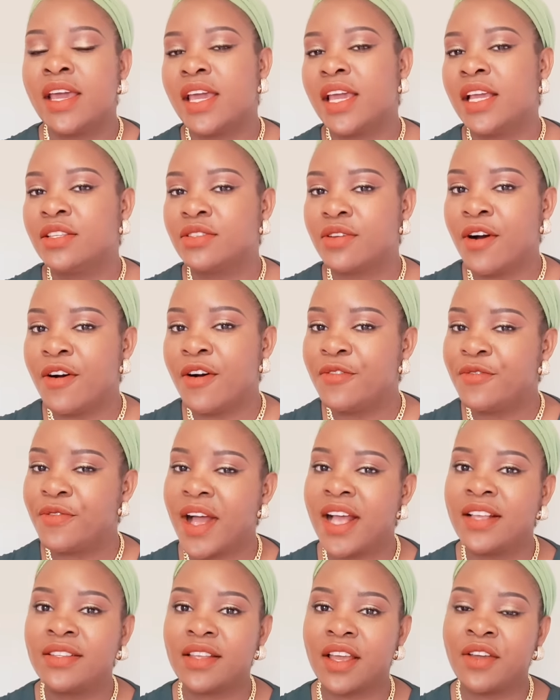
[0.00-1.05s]
It
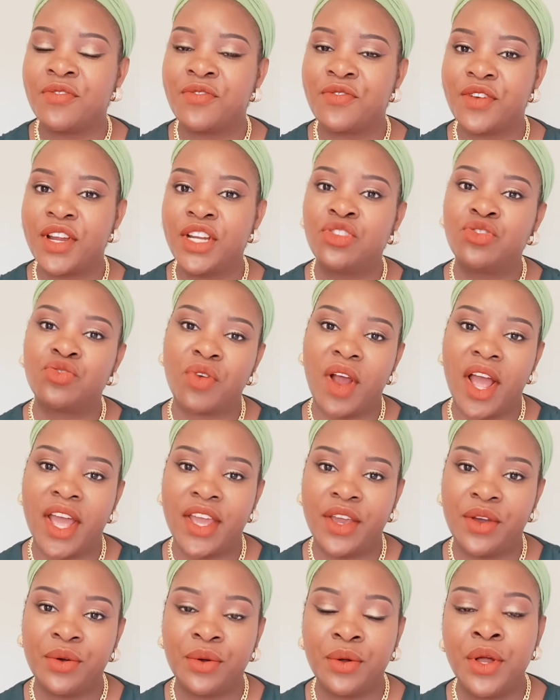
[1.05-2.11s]
offers a free
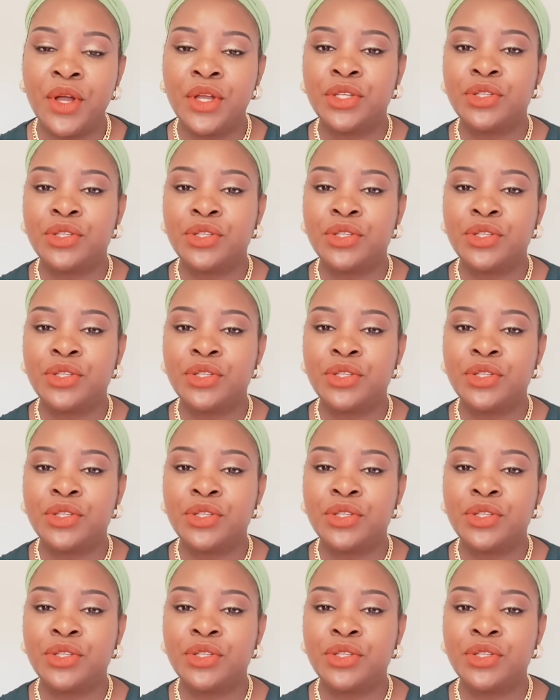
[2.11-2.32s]
trial.